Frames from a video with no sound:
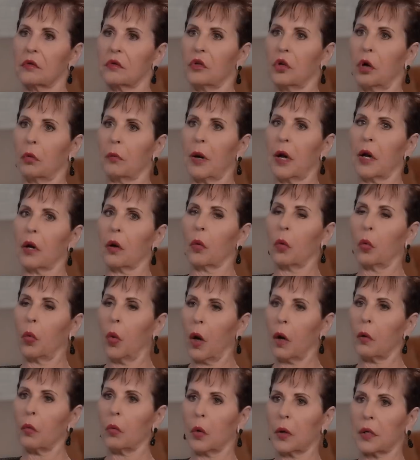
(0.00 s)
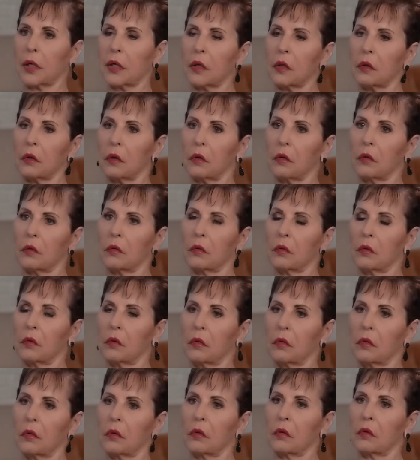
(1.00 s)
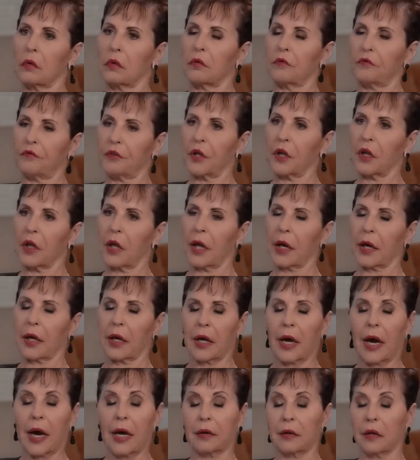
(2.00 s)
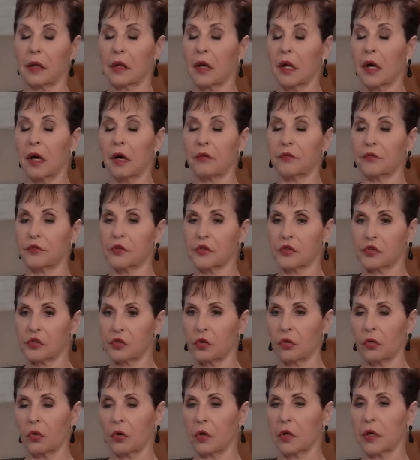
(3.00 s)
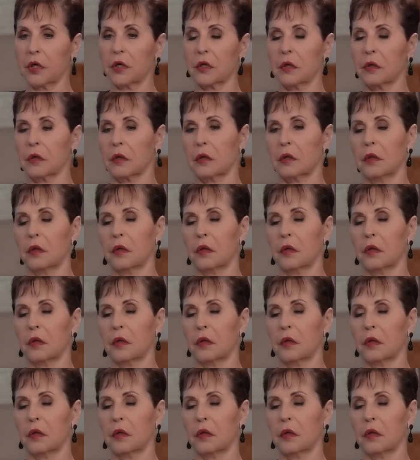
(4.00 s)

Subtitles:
no matter what we feel like. And I love the story.